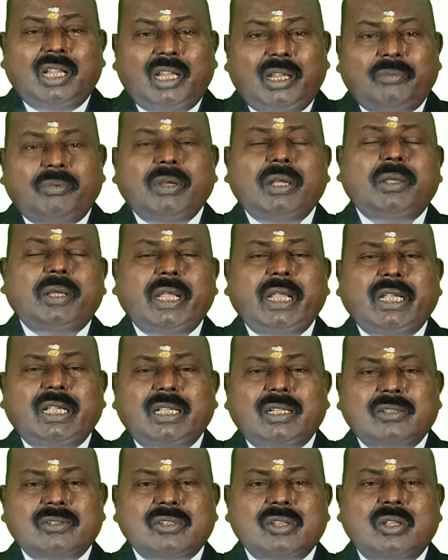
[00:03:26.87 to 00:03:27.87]
If you take
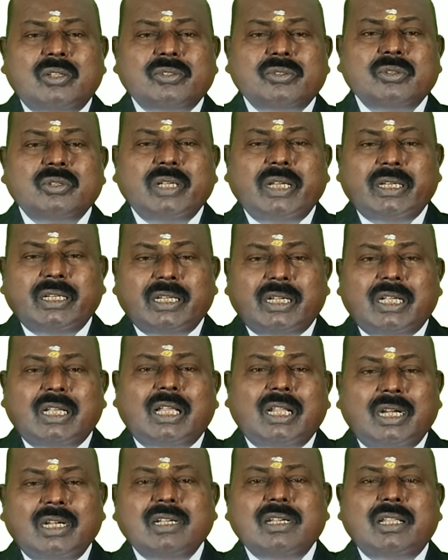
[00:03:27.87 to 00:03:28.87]
in the
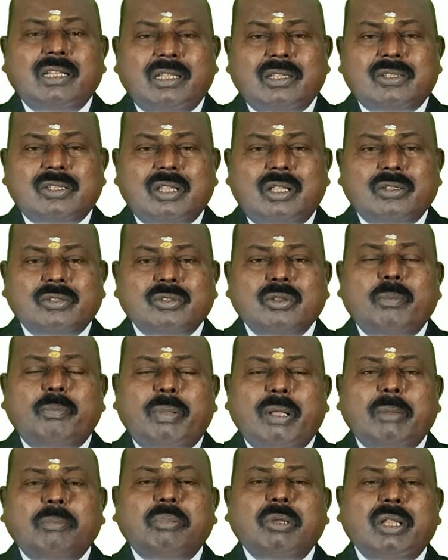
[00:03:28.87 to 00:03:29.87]
current
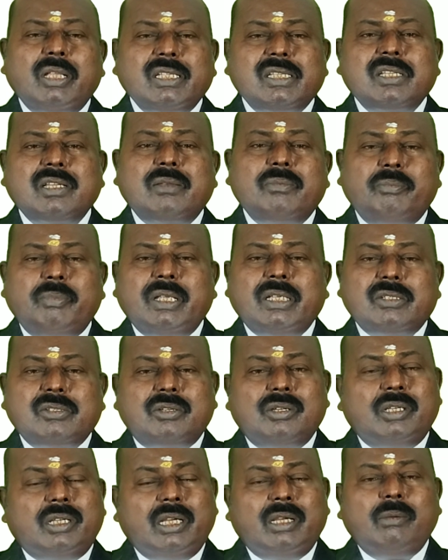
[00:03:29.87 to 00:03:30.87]
population based
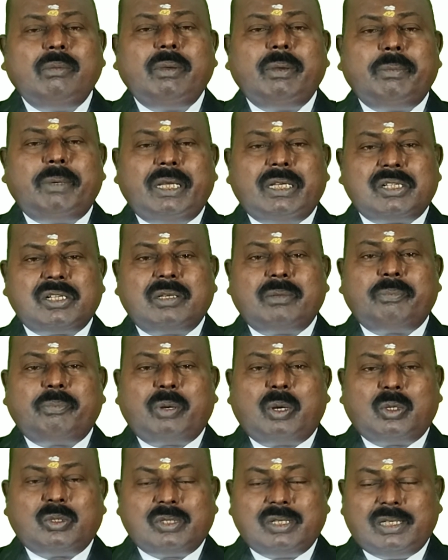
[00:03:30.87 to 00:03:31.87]
delimitation
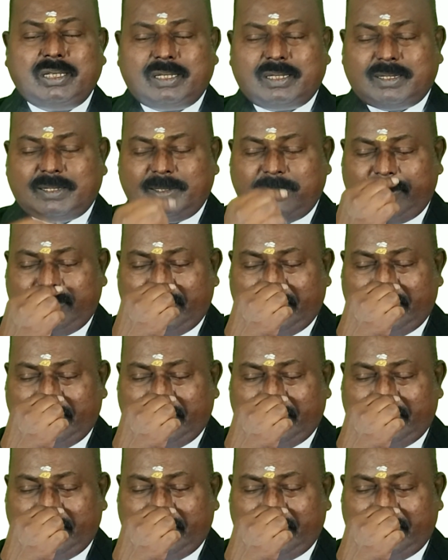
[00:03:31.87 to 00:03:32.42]
process,